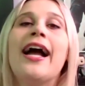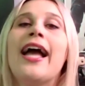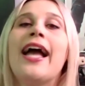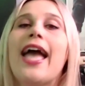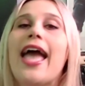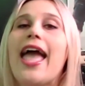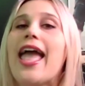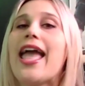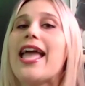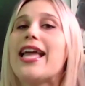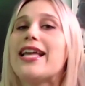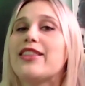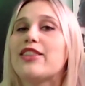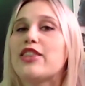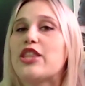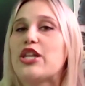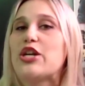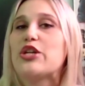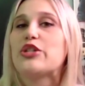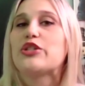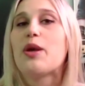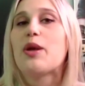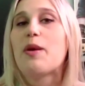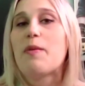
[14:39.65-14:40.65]
and
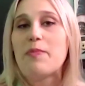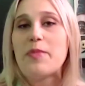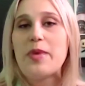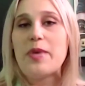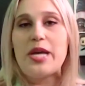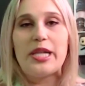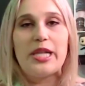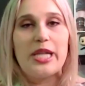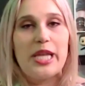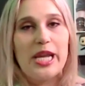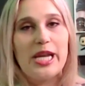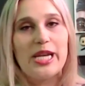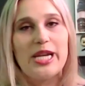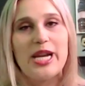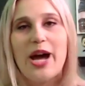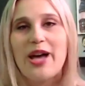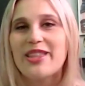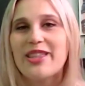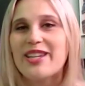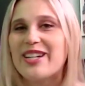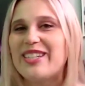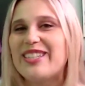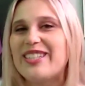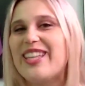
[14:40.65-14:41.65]
there's a million
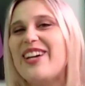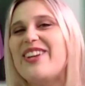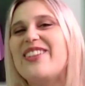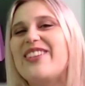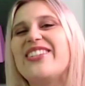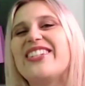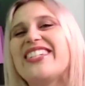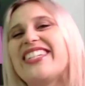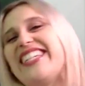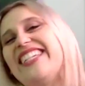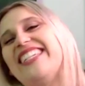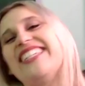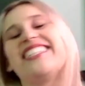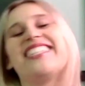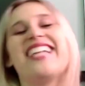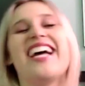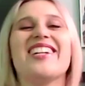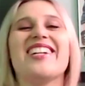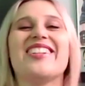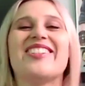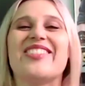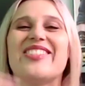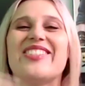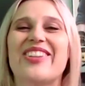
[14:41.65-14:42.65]
other Lokis
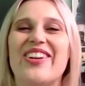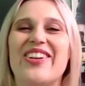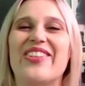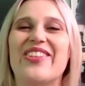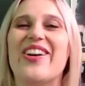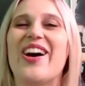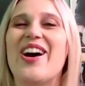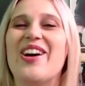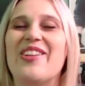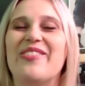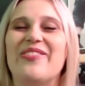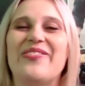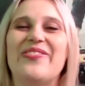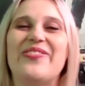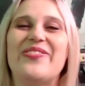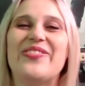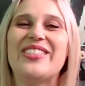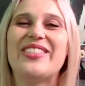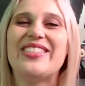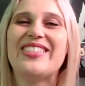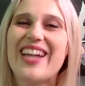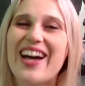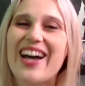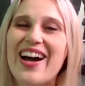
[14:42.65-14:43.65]
that show up.
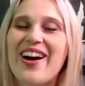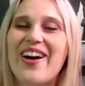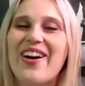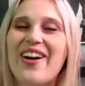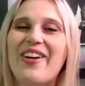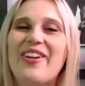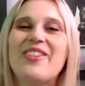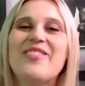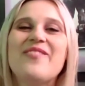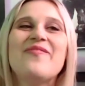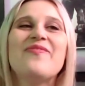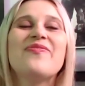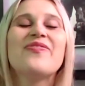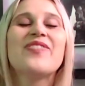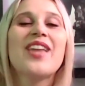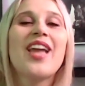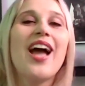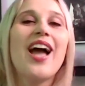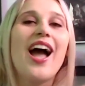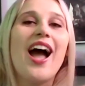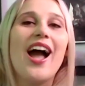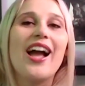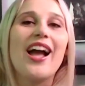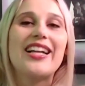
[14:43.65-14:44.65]
So
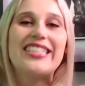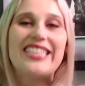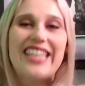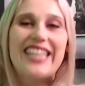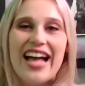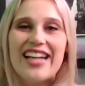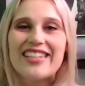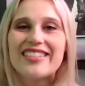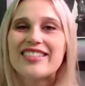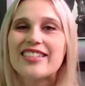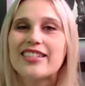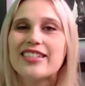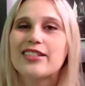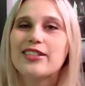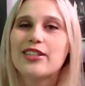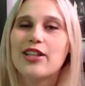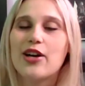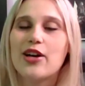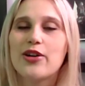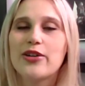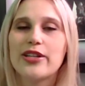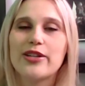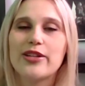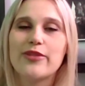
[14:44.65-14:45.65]
classic
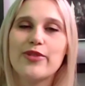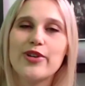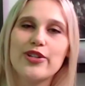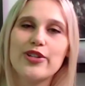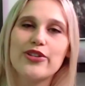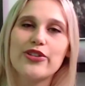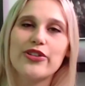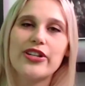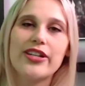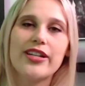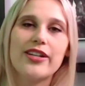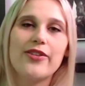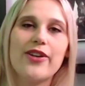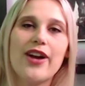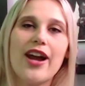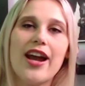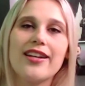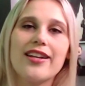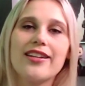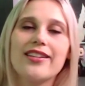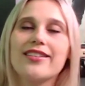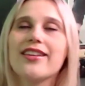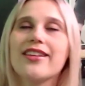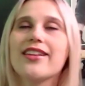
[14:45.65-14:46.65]
Loki, Richard E.
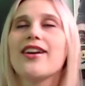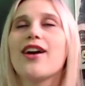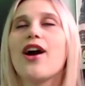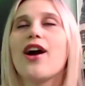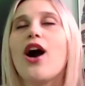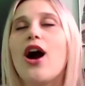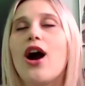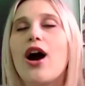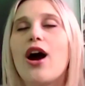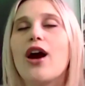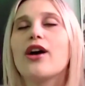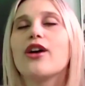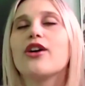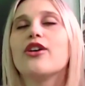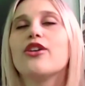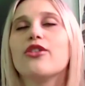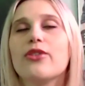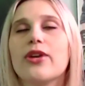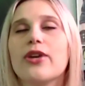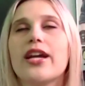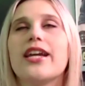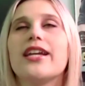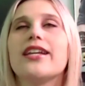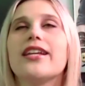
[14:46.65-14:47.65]
Grant, is like, oh
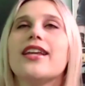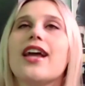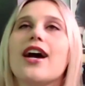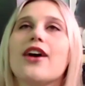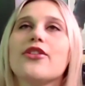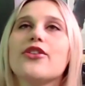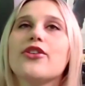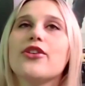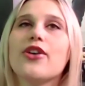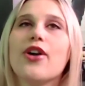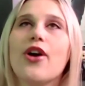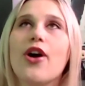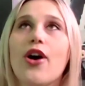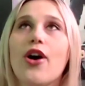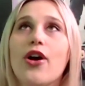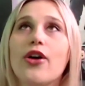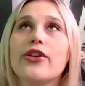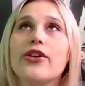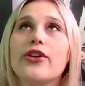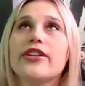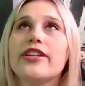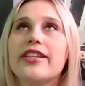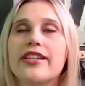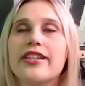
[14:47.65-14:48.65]
great, now they're
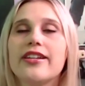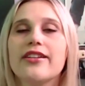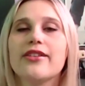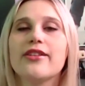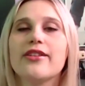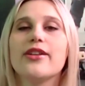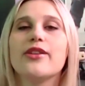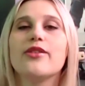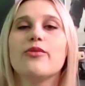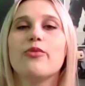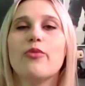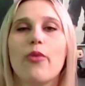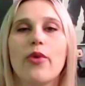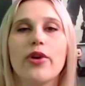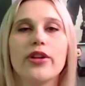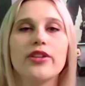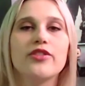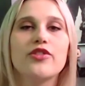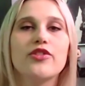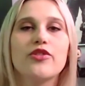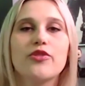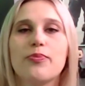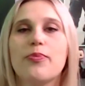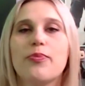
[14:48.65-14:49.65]
all here in one
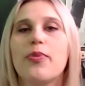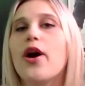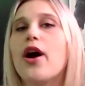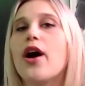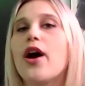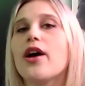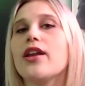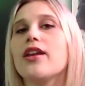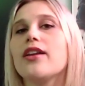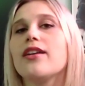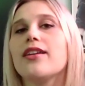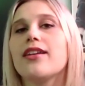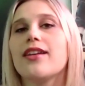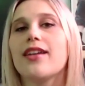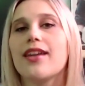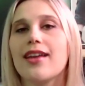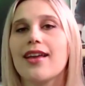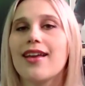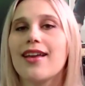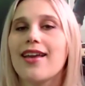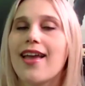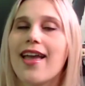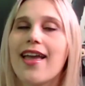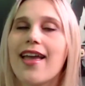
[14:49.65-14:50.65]
spot.
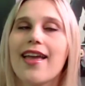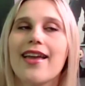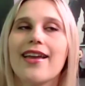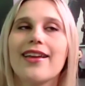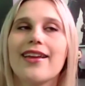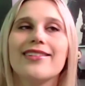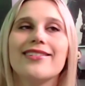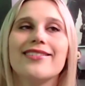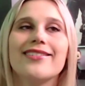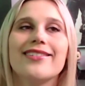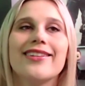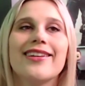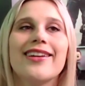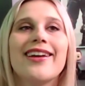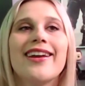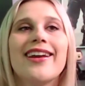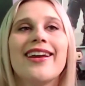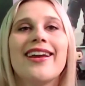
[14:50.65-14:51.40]
And